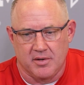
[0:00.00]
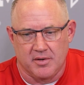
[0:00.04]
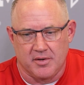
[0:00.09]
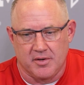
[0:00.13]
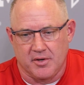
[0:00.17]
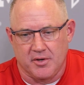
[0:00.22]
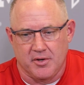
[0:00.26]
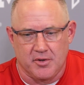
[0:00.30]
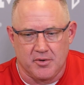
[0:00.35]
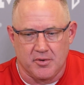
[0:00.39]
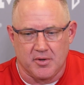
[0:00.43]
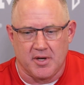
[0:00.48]
Do
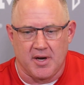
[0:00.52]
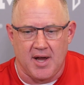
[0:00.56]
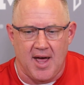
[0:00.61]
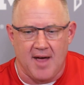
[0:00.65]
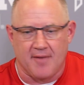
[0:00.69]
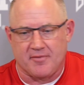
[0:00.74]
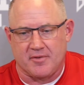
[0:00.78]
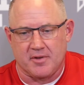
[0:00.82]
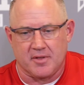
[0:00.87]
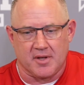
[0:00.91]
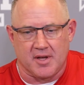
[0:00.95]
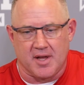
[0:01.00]
you do it
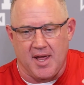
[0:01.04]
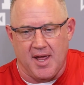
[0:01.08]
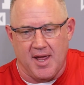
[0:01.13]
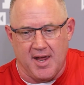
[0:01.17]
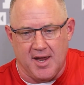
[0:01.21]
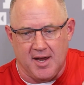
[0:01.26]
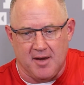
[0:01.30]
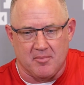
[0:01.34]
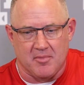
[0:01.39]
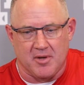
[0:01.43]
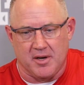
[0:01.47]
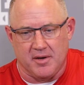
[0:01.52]
after the
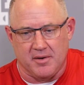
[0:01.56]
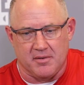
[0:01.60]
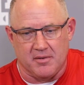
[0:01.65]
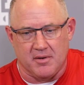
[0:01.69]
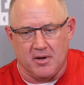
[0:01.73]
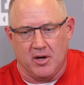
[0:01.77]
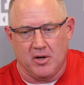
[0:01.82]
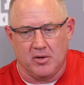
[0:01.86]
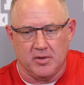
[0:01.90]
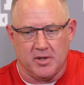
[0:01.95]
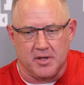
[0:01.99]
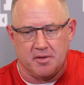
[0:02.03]
game and
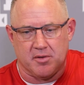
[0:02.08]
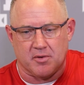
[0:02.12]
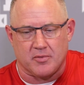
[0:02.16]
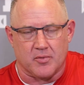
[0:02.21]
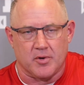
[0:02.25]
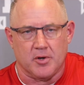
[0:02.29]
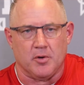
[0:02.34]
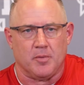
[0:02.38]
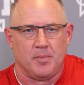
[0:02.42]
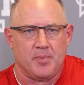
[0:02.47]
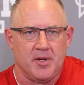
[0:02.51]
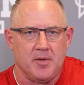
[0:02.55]
only the
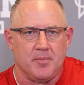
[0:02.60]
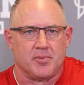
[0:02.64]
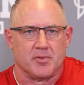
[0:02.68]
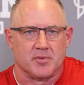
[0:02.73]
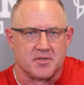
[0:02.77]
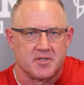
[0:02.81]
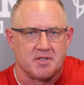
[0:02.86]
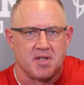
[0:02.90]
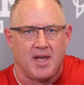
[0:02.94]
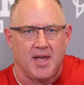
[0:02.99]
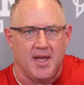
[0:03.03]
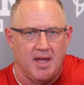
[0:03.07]
real people
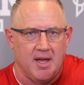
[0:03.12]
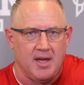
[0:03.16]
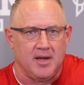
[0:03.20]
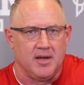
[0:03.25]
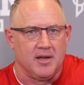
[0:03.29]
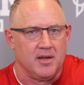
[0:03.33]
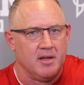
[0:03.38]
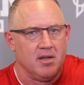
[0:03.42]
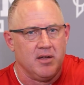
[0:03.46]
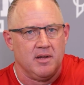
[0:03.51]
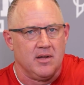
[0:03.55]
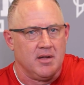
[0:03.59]

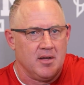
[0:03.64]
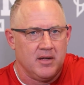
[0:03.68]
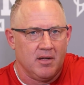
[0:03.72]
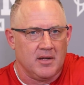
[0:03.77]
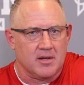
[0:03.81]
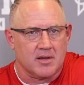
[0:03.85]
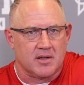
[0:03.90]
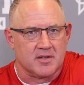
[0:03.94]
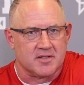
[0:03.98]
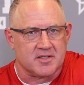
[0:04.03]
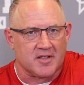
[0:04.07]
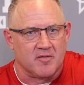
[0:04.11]
stay
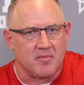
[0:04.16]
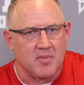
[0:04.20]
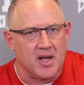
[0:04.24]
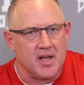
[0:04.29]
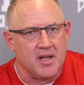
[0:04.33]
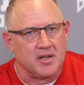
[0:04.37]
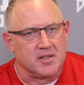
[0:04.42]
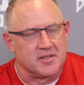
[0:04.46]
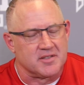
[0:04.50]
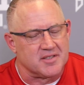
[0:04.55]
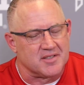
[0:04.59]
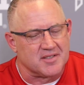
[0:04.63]
because everybody
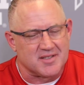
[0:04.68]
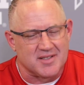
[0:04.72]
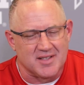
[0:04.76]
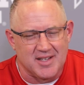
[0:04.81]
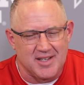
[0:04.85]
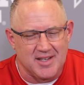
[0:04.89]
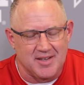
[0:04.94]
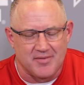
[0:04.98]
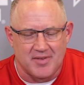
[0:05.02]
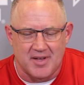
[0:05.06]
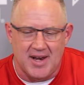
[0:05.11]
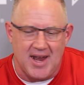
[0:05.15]
else is
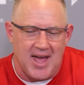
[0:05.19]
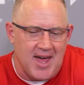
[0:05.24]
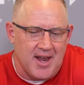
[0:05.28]
leaving?